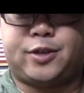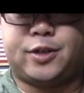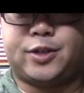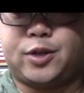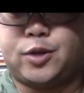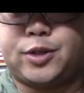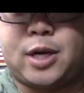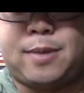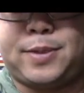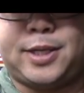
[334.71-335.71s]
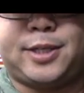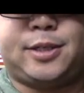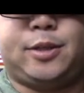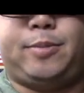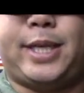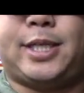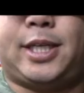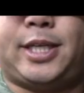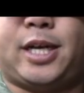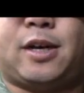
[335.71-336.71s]
To zero stop this, you basically
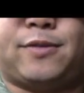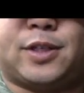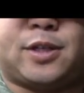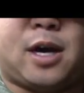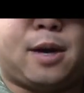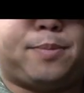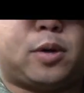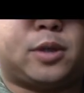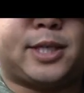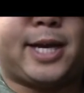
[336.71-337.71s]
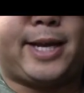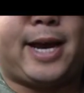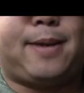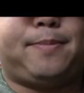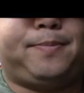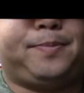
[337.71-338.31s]
take off this top or side cap